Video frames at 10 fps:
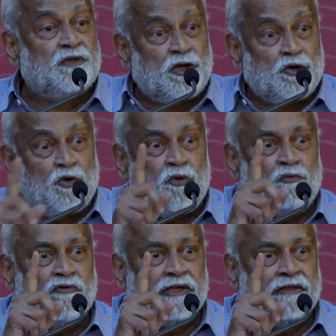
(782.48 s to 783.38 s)
say, no more
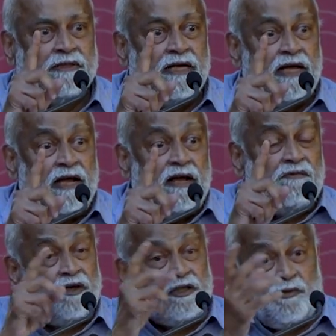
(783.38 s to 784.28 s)
moving.
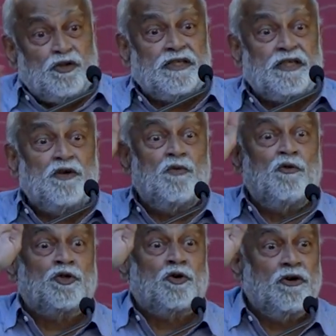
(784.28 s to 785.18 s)
Furthermore, they say, no
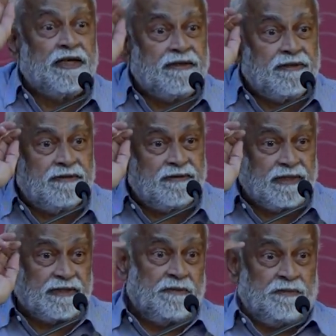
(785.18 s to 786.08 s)
more showing.
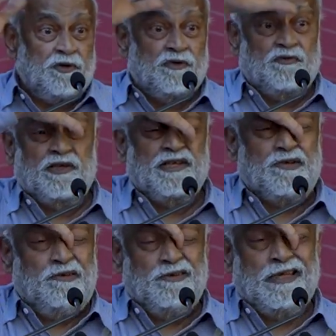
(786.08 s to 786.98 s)
That's a beautiful
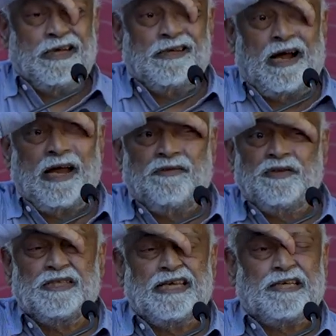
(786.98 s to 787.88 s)
thing, that I have
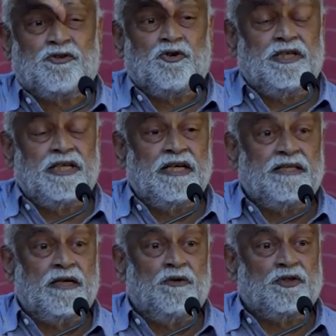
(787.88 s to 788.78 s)
this extraordinary
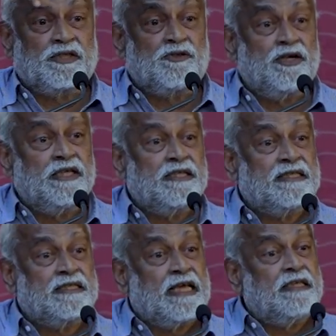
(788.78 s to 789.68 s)
thing whose extraordinary
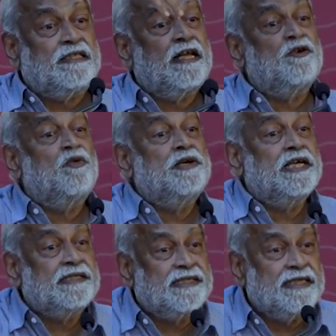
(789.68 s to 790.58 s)
is such that nobody
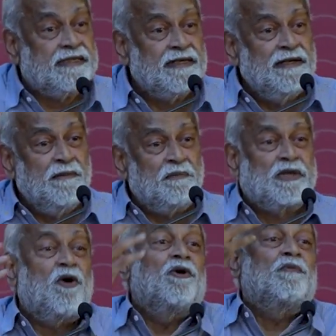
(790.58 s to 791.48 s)
can see it. But
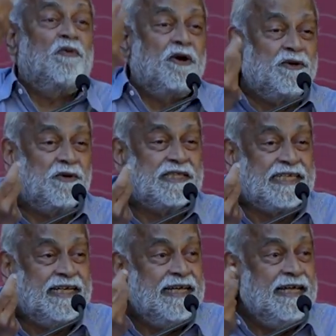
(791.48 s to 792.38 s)
the whole point was
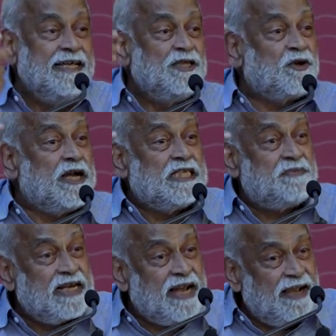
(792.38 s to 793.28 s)
seeing. So it's
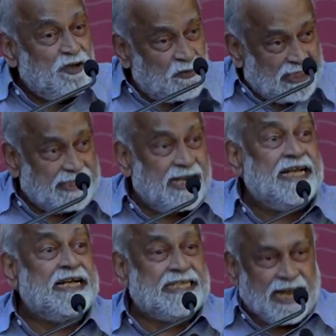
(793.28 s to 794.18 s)
been, you might say,
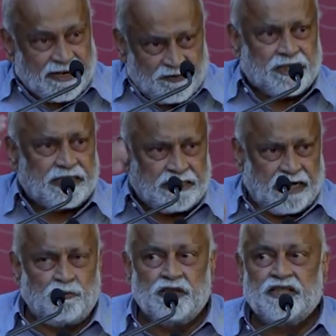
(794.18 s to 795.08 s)
diverted. I
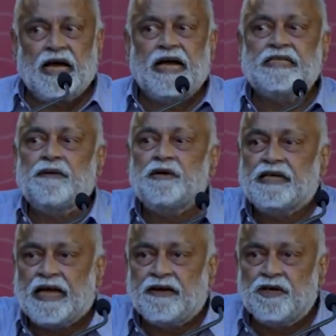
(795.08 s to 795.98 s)
wouldn't say hijacked, but
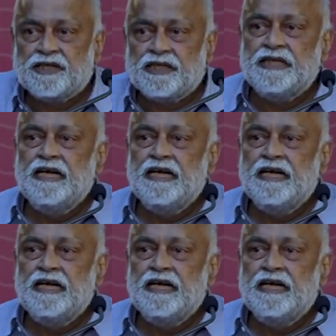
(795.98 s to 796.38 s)
diverted.